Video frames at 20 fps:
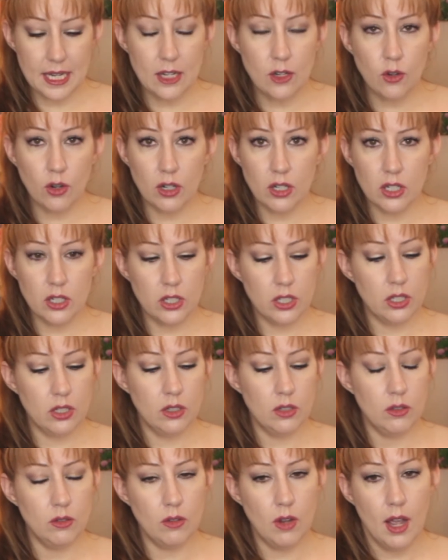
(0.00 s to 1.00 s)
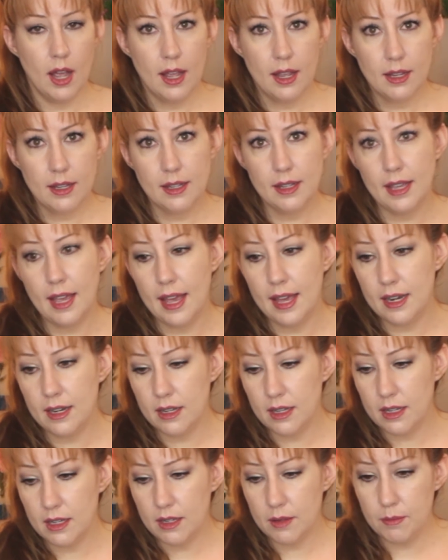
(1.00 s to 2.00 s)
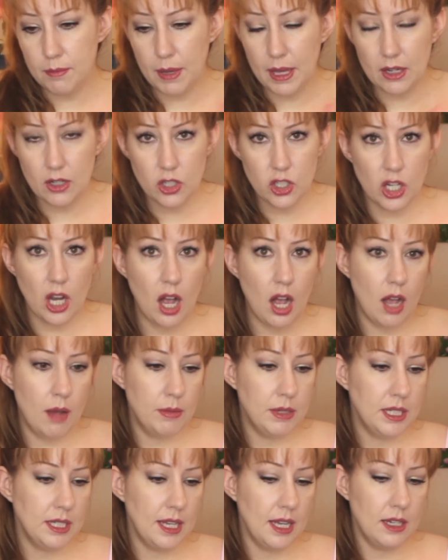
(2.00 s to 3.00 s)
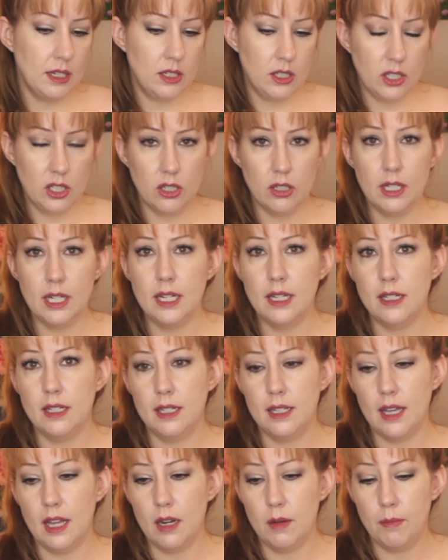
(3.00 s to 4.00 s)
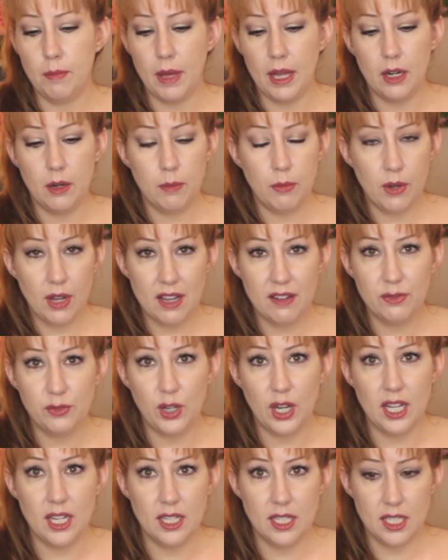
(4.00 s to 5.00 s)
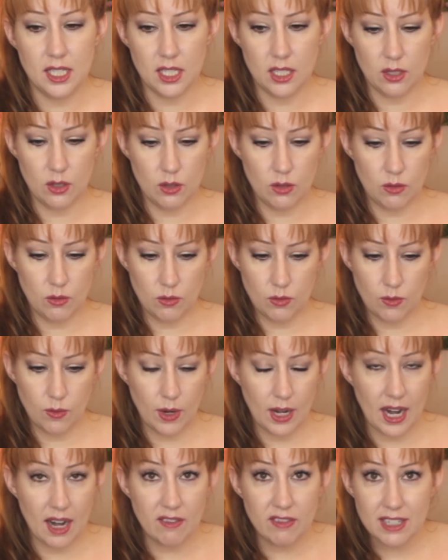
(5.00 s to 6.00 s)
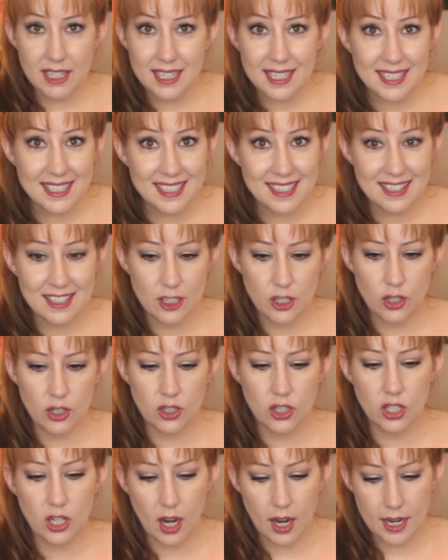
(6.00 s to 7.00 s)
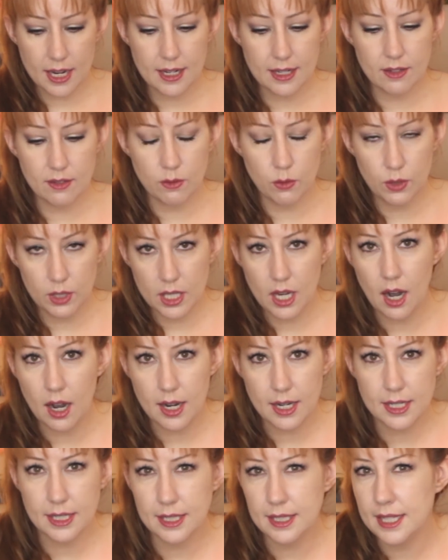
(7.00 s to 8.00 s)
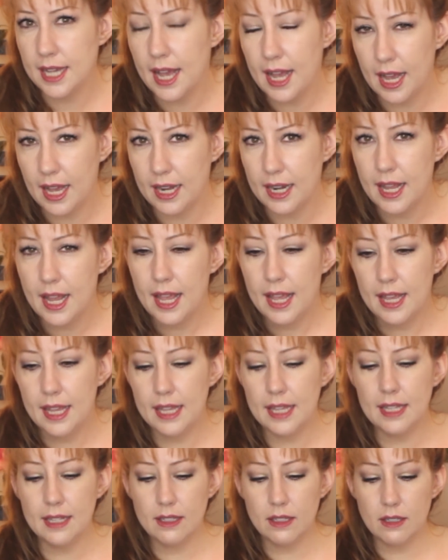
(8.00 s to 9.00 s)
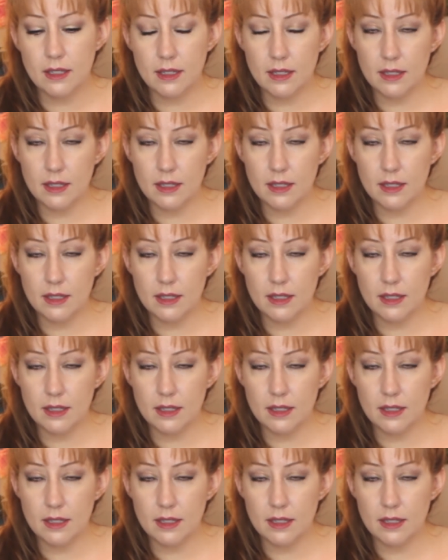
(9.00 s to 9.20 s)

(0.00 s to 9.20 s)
in order to get a better job, to get a degree, to get a better boyfriend, to whatever it is that you're trying really hard to get. It